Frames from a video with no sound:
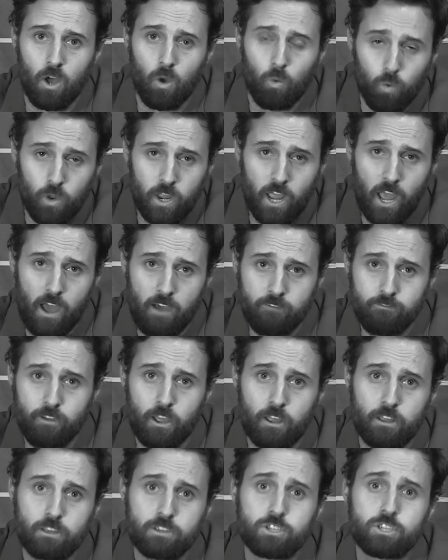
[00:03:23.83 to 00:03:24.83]
We have
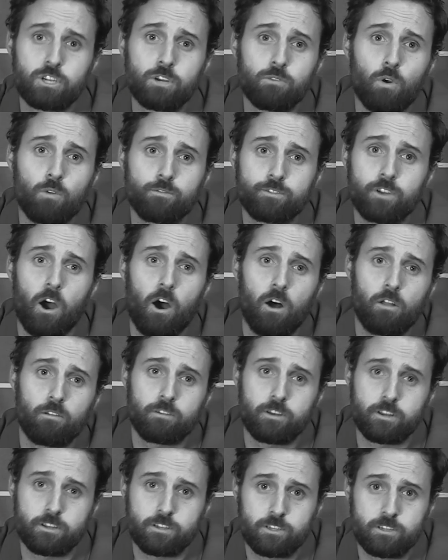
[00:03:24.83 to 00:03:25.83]
a zero
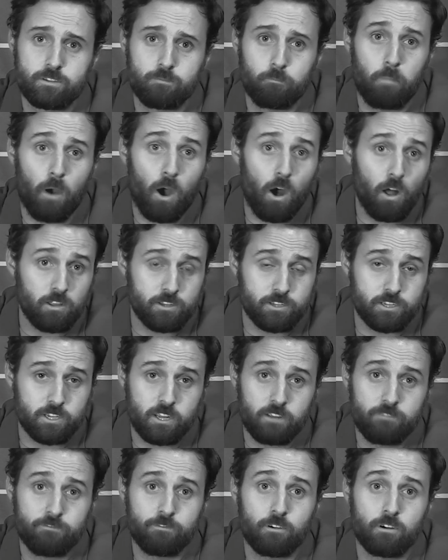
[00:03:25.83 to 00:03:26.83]
tolerance
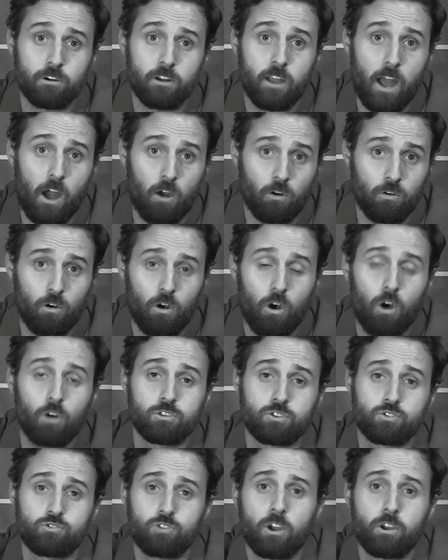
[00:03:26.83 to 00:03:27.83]
policy for alcohol
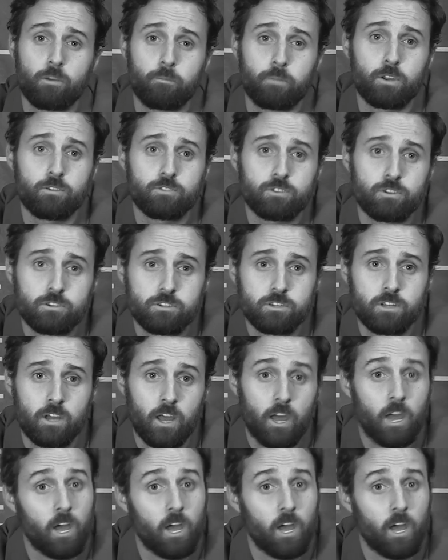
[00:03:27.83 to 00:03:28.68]
and drug abusers.